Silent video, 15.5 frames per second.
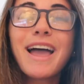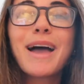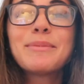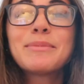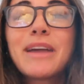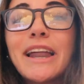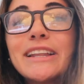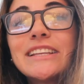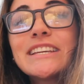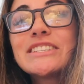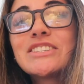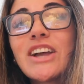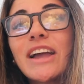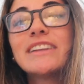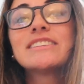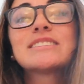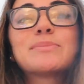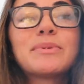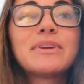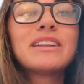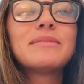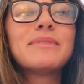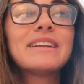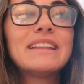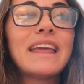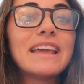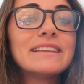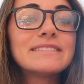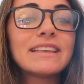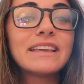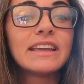I'm kind of like trying to split up my
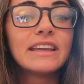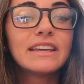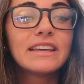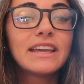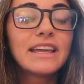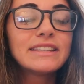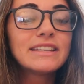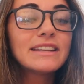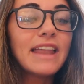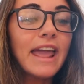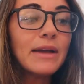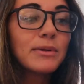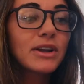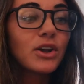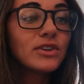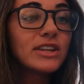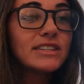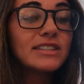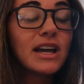days. Like today we're going to